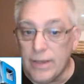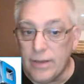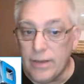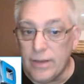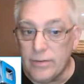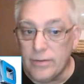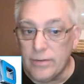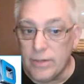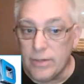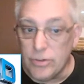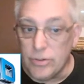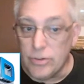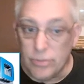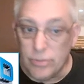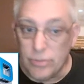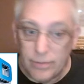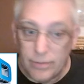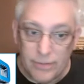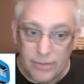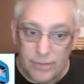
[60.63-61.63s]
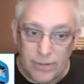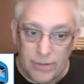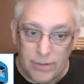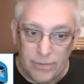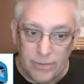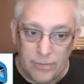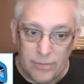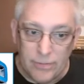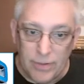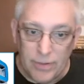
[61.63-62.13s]
in short videos to
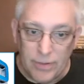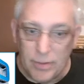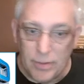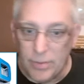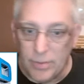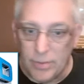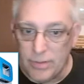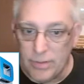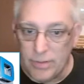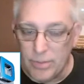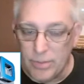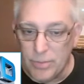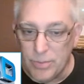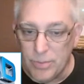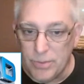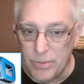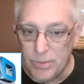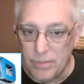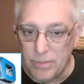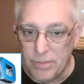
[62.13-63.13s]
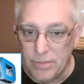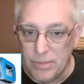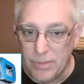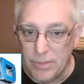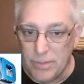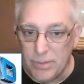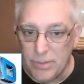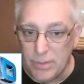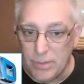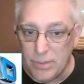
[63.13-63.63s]
help other people that may be
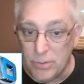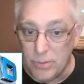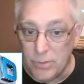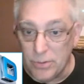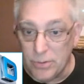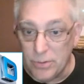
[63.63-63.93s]
computer